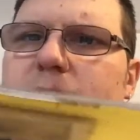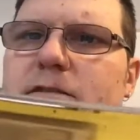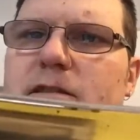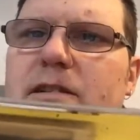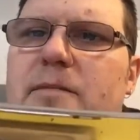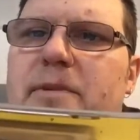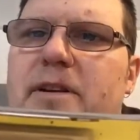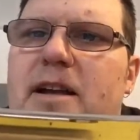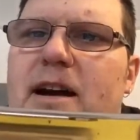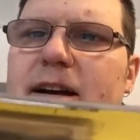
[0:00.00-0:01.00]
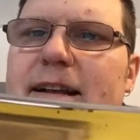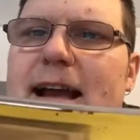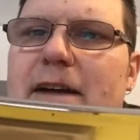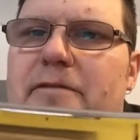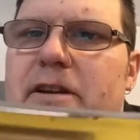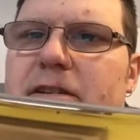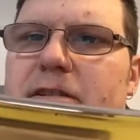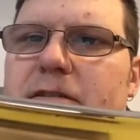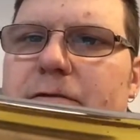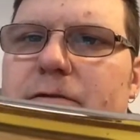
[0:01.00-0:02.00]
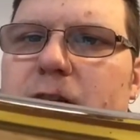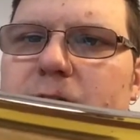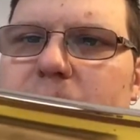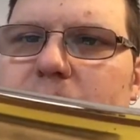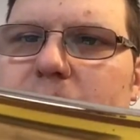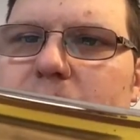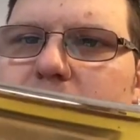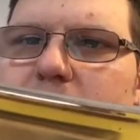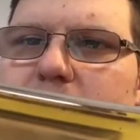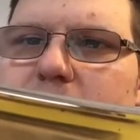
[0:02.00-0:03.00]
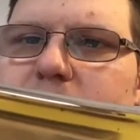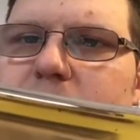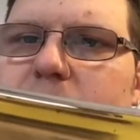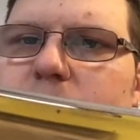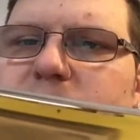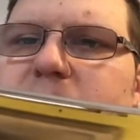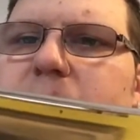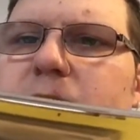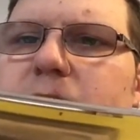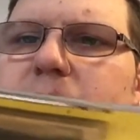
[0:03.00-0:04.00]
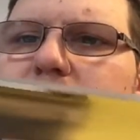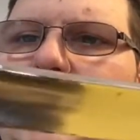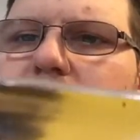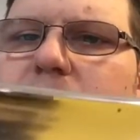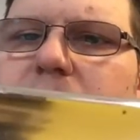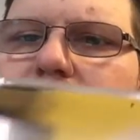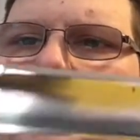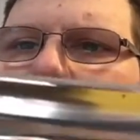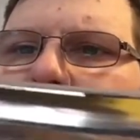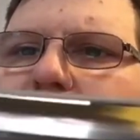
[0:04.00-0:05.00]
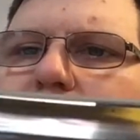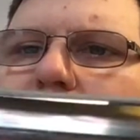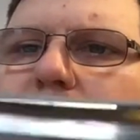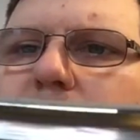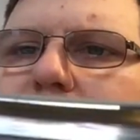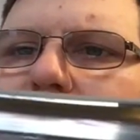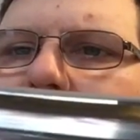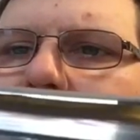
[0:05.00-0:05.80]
there's a little bit of concavity to the front. And then it comes down kind of into a square point,